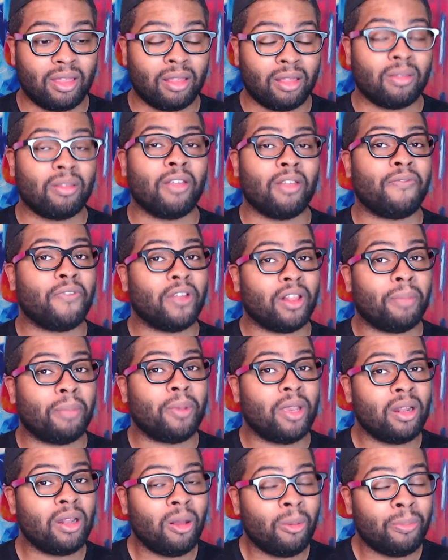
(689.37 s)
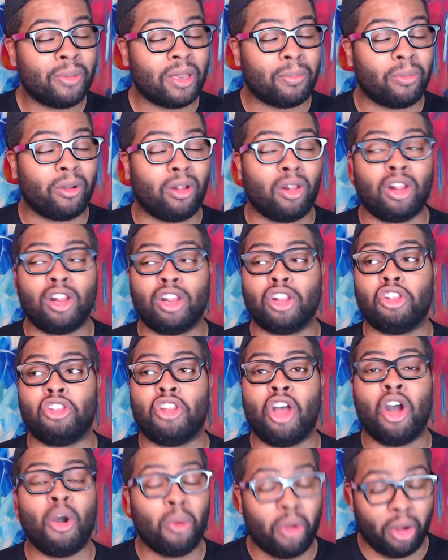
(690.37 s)
the Filipino people
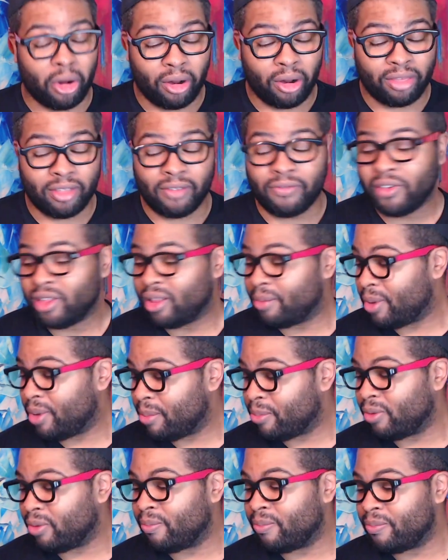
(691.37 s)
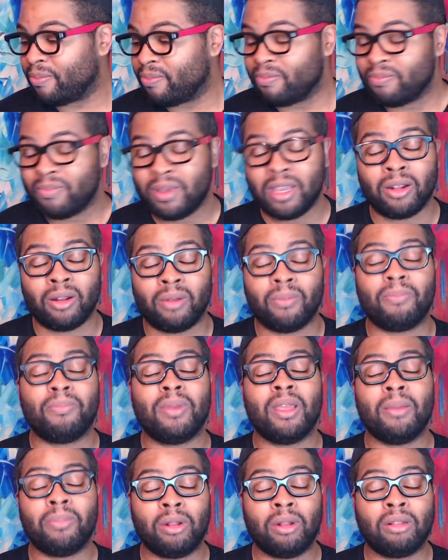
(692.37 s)
know her. The Filipino
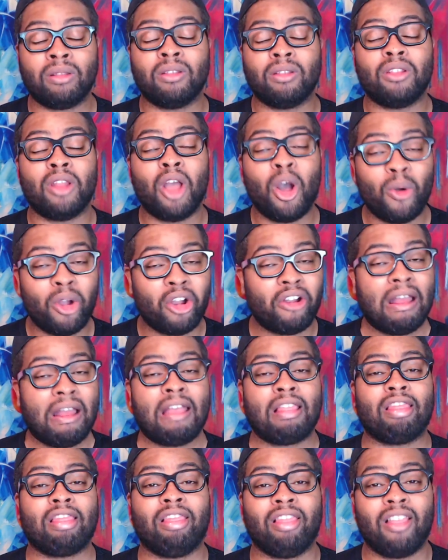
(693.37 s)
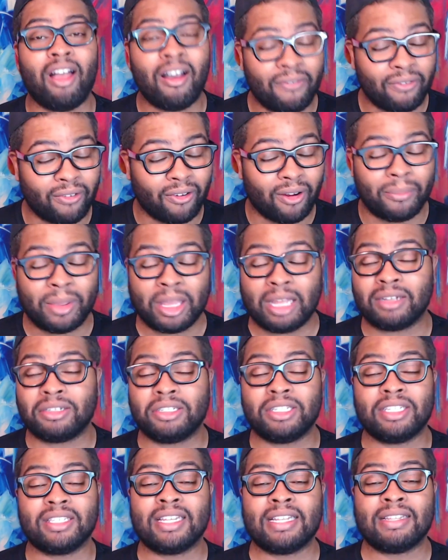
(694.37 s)
people know her and love her because
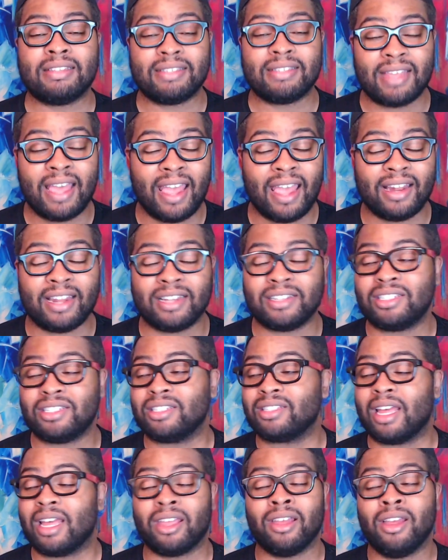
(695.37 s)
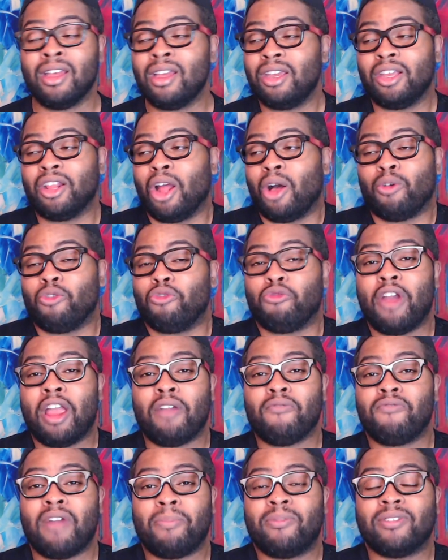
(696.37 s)
she's insane. And she's like, you know,
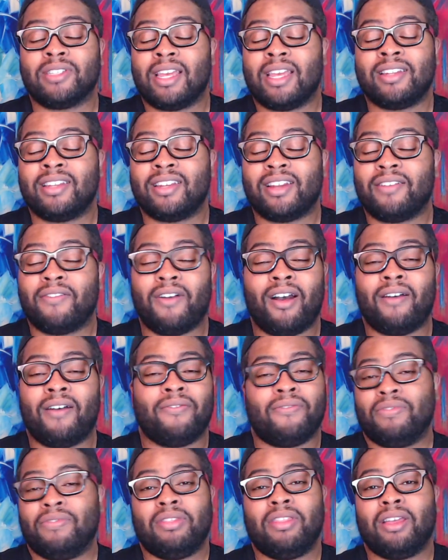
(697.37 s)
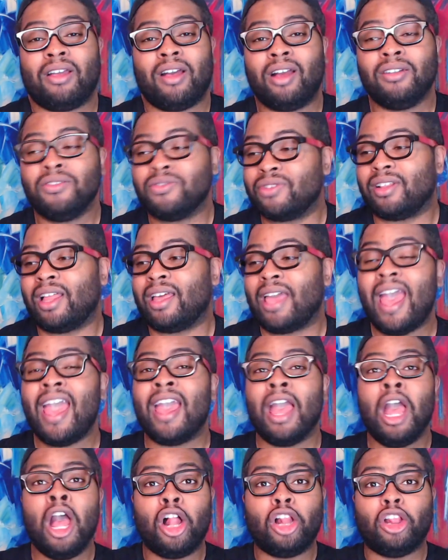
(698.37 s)
great representative of the country. Like,
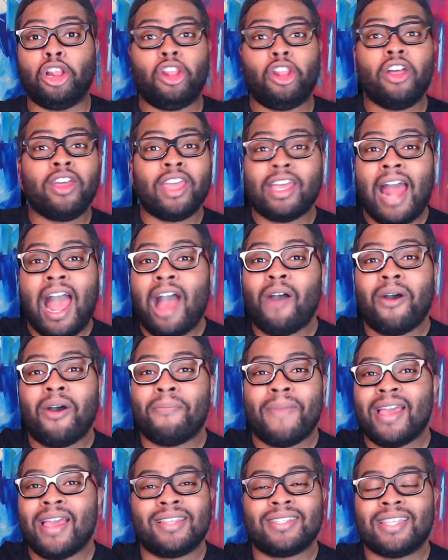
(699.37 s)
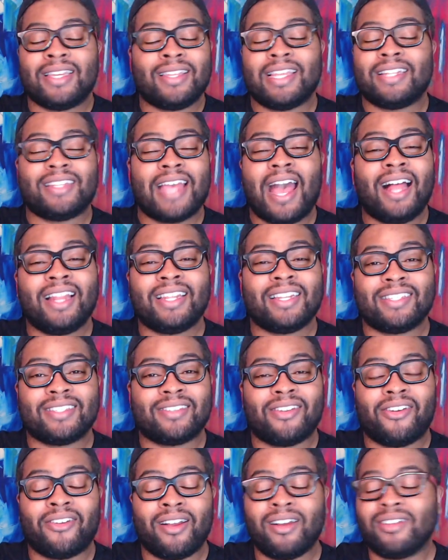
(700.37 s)
hey, look at how amazing the talent is in
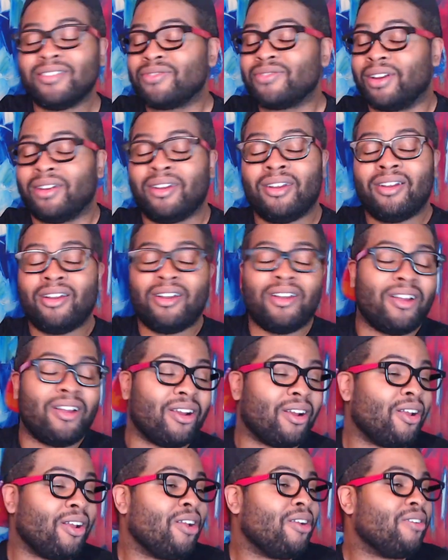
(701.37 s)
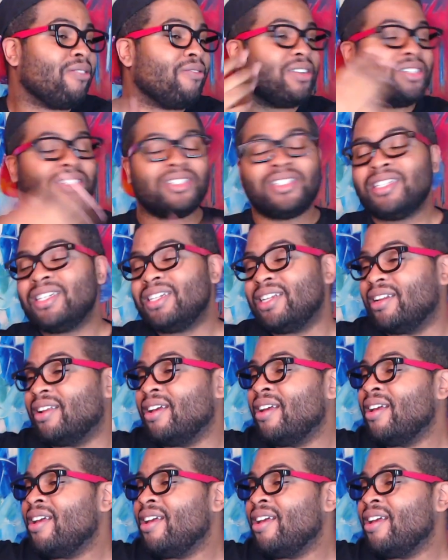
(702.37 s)
our country. Her, Regine,